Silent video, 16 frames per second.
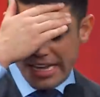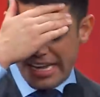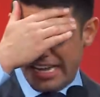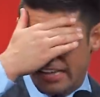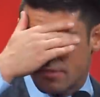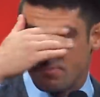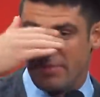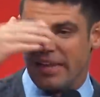
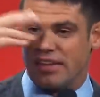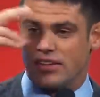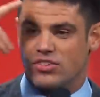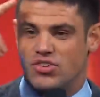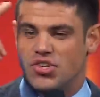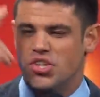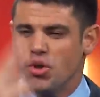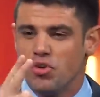It's
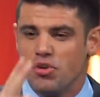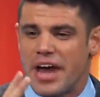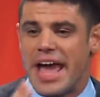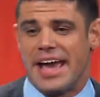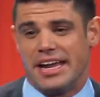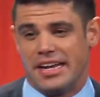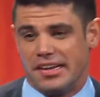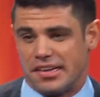been two
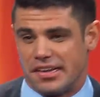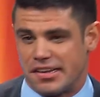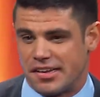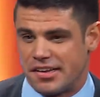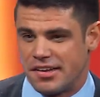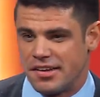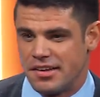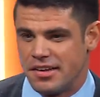
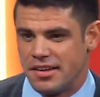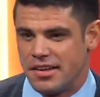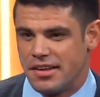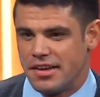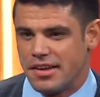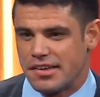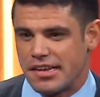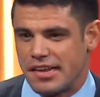days
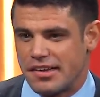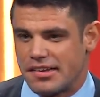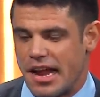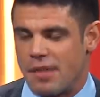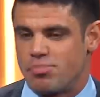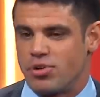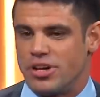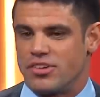since
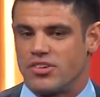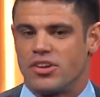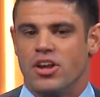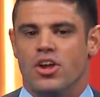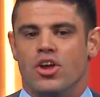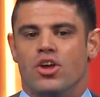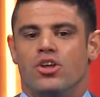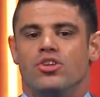I preached.
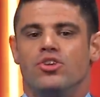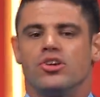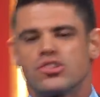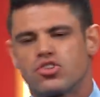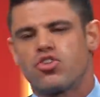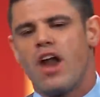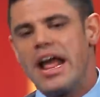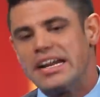You're
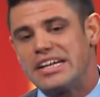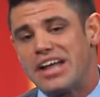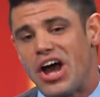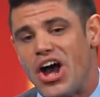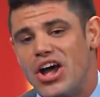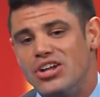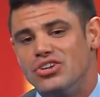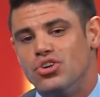trying
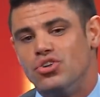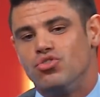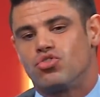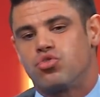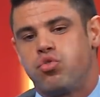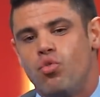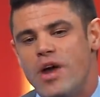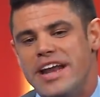to undo
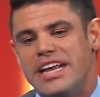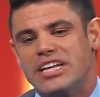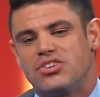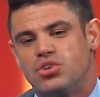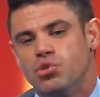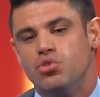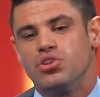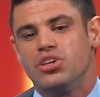
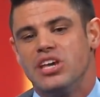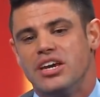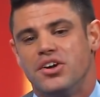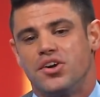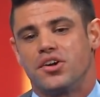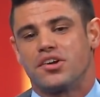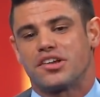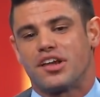22
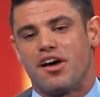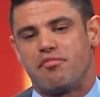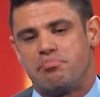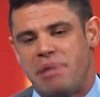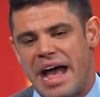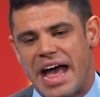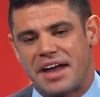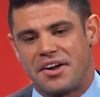years
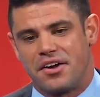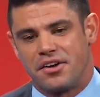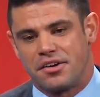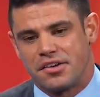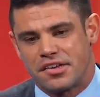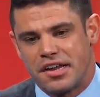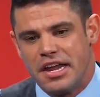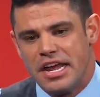of
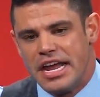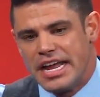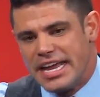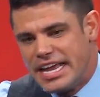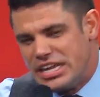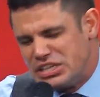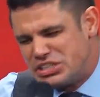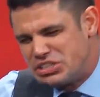patterns
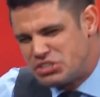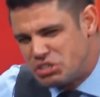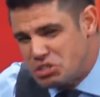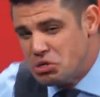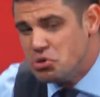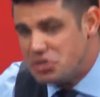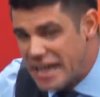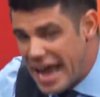in
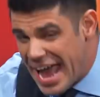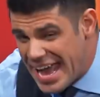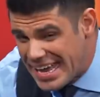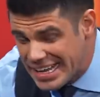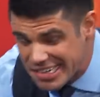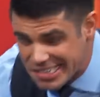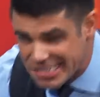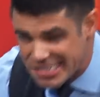two
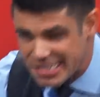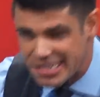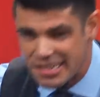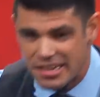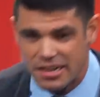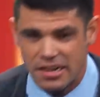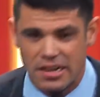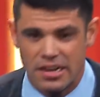days?